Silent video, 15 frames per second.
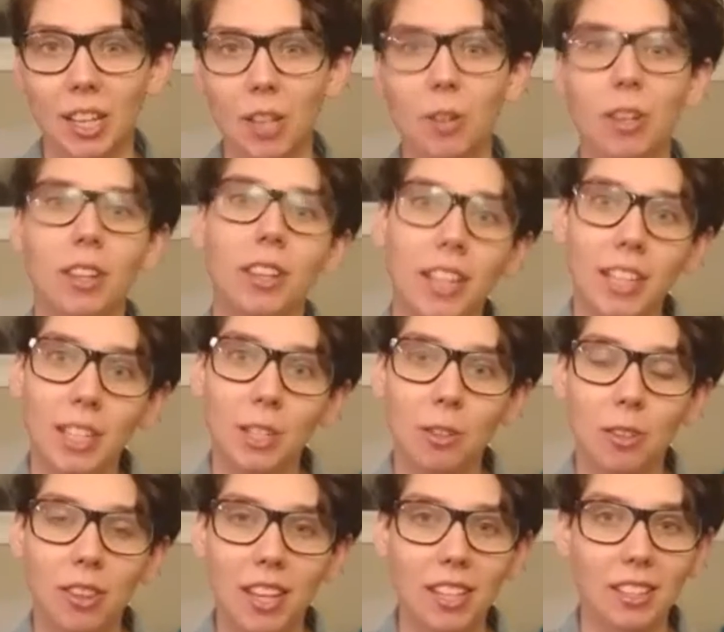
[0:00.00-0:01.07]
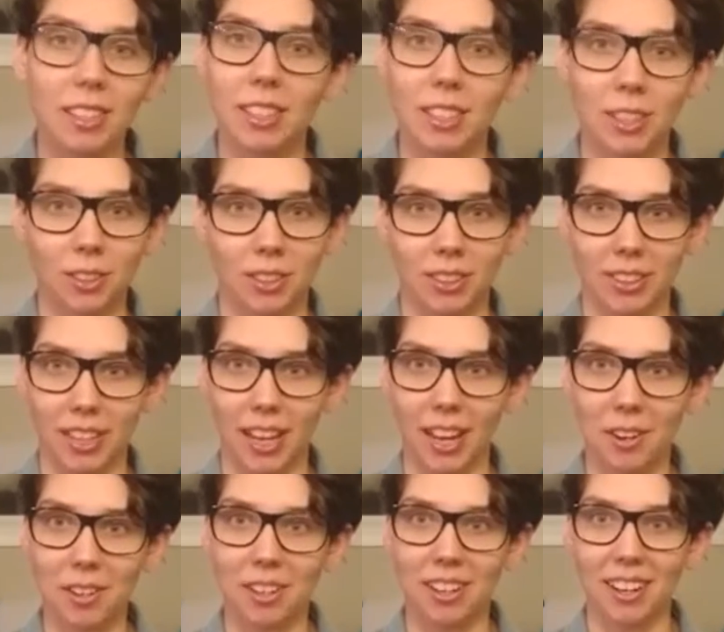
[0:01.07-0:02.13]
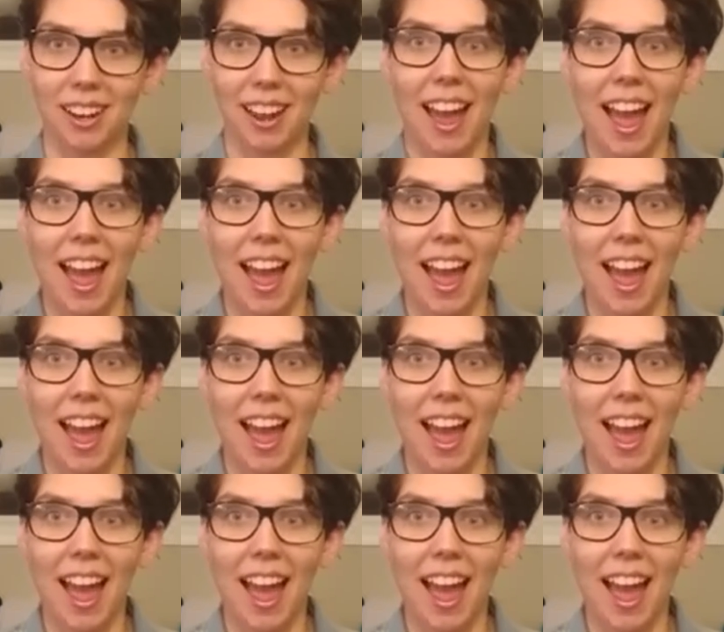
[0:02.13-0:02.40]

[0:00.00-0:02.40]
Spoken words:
you can like two things, it turns out.